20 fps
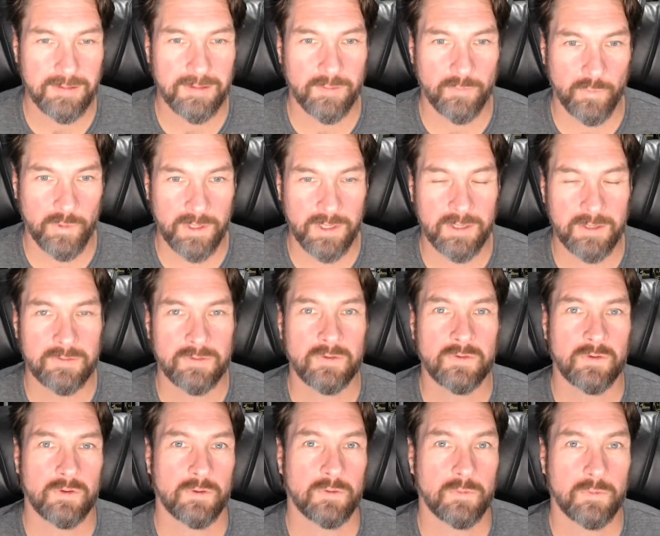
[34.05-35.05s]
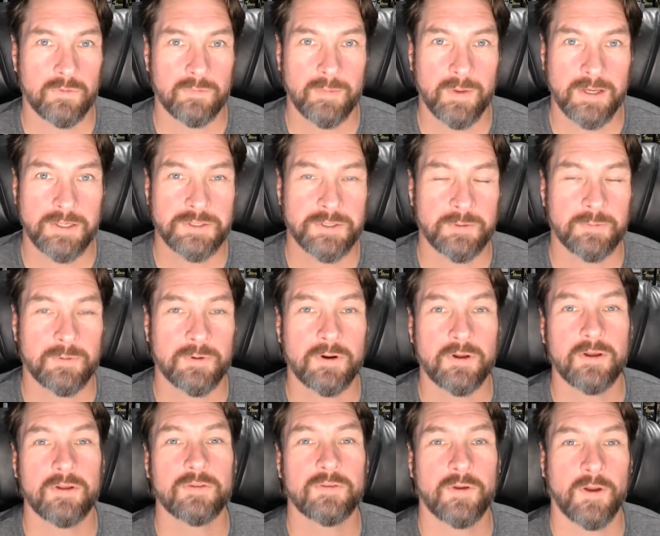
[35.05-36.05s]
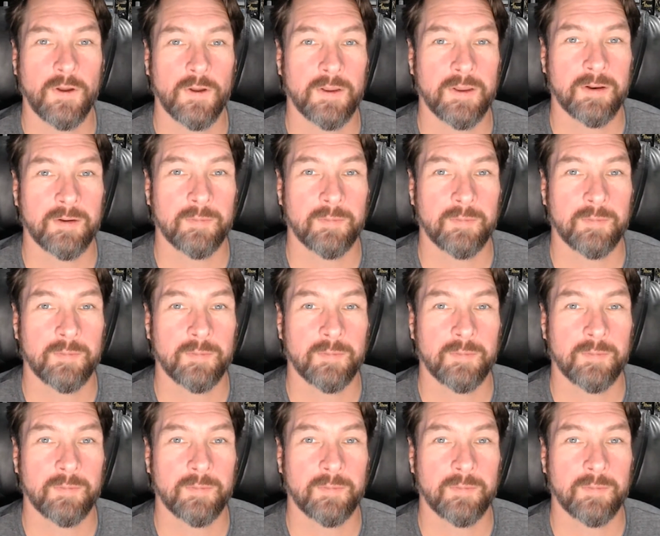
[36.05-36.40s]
that we need to do is make sure we're all talking